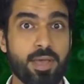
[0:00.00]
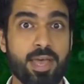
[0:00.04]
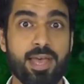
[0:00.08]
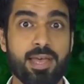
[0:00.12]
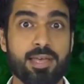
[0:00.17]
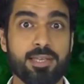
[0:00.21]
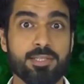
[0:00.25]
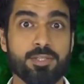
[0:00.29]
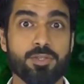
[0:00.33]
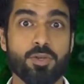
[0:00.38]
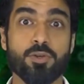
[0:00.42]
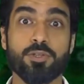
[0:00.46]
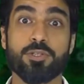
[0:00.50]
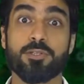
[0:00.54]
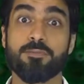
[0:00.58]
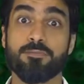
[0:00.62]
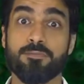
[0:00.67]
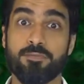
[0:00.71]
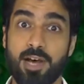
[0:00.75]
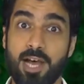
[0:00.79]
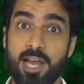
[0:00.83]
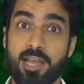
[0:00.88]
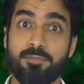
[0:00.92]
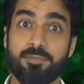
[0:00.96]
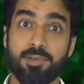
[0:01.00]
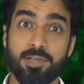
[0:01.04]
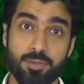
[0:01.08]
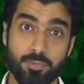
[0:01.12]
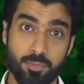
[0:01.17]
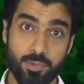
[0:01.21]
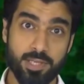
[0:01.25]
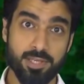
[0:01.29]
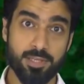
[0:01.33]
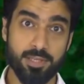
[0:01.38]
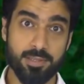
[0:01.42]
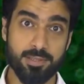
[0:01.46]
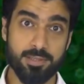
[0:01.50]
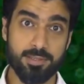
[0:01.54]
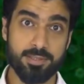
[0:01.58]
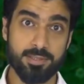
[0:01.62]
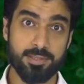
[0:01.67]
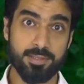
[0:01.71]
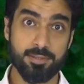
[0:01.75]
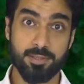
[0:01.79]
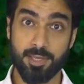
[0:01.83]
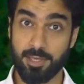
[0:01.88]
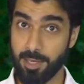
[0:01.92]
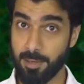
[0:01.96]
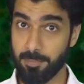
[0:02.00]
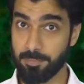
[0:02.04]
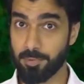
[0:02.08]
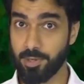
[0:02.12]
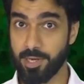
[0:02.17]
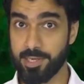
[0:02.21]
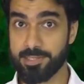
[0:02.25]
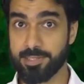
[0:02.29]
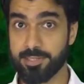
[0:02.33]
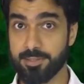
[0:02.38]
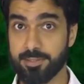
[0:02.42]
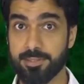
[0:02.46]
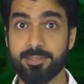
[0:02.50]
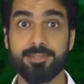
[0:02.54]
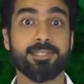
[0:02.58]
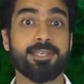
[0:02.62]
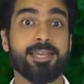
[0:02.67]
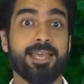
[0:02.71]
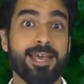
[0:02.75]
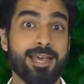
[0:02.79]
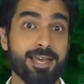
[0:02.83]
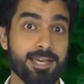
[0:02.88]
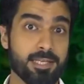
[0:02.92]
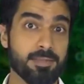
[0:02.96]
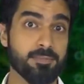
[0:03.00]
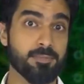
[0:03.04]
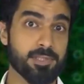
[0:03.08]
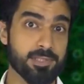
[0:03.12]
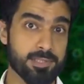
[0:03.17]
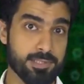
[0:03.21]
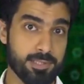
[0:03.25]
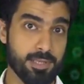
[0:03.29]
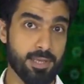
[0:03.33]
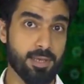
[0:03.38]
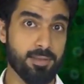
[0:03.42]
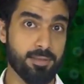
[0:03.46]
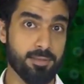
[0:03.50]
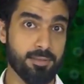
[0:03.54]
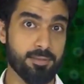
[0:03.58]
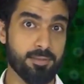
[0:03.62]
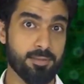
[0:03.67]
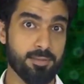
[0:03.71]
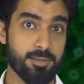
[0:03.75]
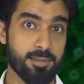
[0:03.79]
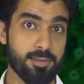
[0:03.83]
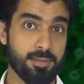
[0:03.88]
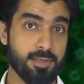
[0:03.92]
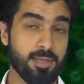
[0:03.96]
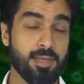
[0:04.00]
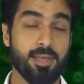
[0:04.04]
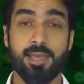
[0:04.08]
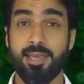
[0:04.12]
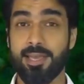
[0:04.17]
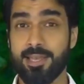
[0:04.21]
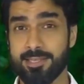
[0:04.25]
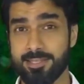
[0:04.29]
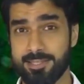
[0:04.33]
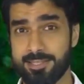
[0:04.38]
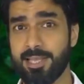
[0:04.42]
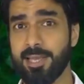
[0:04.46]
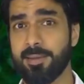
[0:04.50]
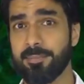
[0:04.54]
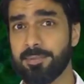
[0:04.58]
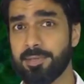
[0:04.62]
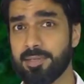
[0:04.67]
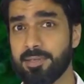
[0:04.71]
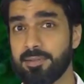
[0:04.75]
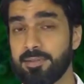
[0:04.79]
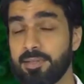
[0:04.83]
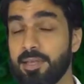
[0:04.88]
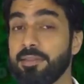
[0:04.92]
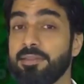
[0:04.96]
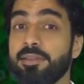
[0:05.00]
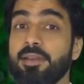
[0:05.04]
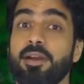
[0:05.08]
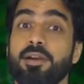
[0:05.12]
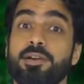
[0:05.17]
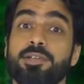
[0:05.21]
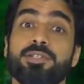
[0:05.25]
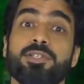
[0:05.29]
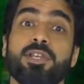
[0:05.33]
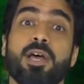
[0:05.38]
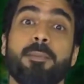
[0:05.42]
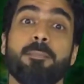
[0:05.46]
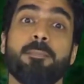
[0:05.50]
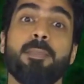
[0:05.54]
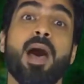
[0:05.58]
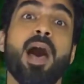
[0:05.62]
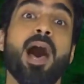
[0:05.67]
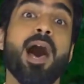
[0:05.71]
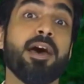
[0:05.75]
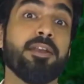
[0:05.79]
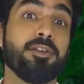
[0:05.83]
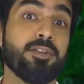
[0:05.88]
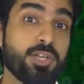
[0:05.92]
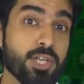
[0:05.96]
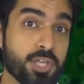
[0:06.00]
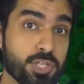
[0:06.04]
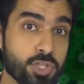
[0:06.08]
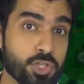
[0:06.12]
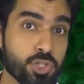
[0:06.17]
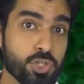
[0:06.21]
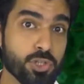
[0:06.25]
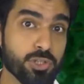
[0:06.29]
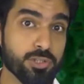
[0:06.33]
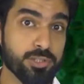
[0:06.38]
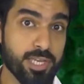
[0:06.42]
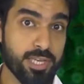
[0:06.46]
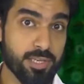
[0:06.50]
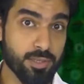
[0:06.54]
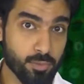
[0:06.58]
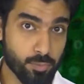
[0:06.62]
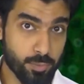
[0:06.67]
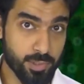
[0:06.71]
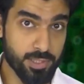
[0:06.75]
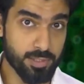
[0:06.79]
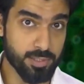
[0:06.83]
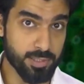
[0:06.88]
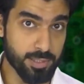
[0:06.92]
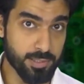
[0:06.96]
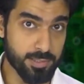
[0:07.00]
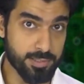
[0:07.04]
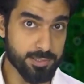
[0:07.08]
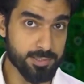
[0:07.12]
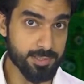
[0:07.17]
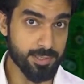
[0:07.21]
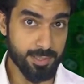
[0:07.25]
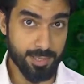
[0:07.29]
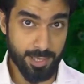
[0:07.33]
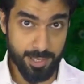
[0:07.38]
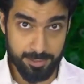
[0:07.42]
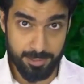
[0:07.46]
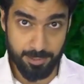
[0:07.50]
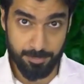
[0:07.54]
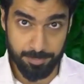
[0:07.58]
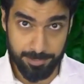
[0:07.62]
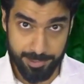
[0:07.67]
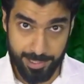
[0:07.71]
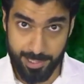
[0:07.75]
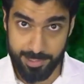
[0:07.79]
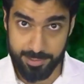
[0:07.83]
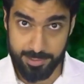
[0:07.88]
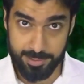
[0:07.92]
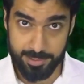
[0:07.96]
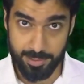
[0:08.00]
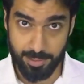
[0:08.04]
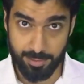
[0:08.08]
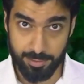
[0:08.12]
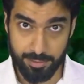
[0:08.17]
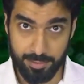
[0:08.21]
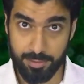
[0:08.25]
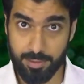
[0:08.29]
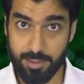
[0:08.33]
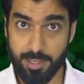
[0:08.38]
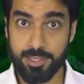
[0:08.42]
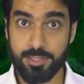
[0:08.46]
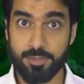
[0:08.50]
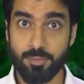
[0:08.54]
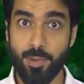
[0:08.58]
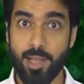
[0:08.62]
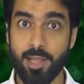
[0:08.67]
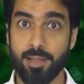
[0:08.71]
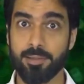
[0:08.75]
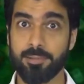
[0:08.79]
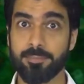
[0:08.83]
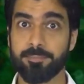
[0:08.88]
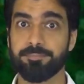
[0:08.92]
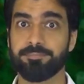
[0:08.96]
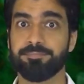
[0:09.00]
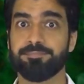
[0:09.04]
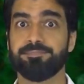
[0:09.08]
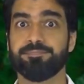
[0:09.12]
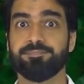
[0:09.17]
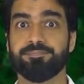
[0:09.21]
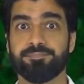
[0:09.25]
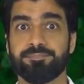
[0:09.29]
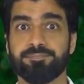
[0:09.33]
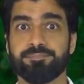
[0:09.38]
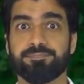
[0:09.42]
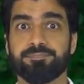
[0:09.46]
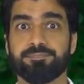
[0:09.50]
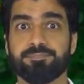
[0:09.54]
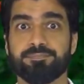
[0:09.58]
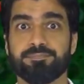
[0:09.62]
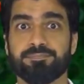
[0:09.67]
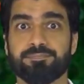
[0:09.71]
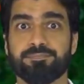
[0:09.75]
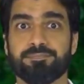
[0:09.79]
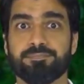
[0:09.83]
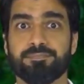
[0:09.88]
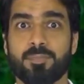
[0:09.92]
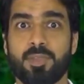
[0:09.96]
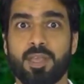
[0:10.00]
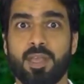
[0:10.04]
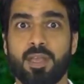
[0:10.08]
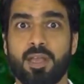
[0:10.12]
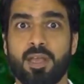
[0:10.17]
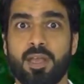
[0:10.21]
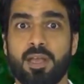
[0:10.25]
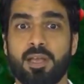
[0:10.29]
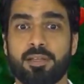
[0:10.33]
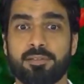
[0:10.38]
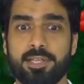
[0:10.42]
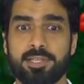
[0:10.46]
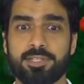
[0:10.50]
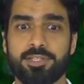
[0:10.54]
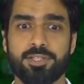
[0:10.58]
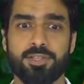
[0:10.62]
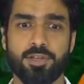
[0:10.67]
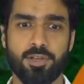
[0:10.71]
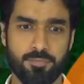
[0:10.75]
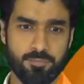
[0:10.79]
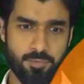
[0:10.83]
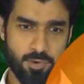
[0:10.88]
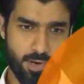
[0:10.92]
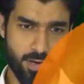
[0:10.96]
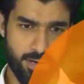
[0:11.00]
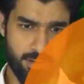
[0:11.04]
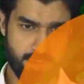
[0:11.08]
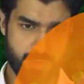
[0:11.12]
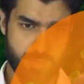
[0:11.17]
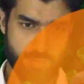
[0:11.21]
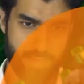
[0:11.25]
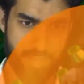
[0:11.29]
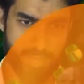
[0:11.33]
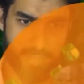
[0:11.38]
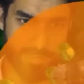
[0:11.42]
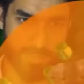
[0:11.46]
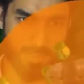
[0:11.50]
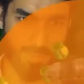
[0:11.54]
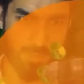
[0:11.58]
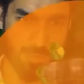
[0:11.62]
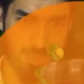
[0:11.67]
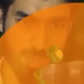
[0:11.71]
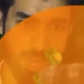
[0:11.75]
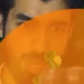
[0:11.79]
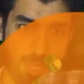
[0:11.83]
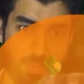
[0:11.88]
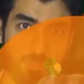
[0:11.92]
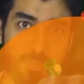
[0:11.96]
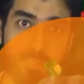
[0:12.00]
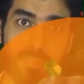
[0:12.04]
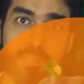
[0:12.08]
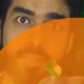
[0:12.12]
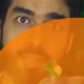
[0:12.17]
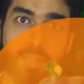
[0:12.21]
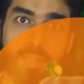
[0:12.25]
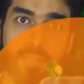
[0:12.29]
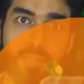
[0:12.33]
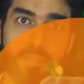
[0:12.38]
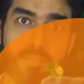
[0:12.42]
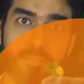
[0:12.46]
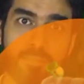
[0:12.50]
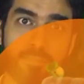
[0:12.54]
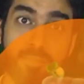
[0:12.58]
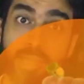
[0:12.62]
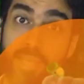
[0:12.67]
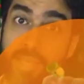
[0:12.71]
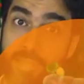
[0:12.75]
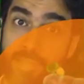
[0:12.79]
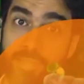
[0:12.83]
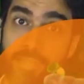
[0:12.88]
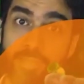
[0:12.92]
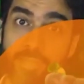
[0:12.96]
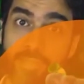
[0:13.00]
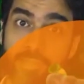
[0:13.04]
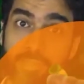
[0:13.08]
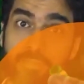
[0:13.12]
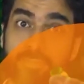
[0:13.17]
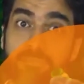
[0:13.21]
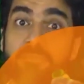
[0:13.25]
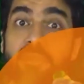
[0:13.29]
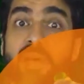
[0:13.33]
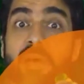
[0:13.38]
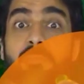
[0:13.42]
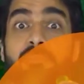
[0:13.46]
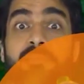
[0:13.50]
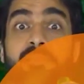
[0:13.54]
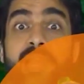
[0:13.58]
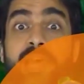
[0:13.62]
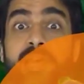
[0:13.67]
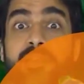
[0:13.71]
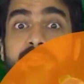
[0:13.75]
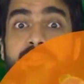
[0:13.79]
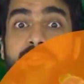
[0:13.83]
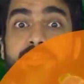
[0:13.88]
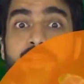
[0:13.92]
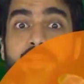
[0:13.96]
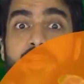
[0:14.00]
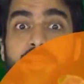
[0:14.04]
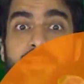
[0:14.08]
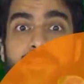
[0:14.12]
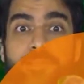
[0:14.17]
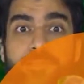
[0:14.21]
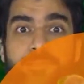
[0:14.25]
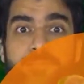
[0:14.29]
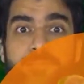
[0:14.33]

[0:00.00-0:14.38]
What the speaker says: has those 5 ingredients that are present in the animal cell, except that there are some additional ingredients in the plant cell as well. Let's convert this animal cell into a plant cell.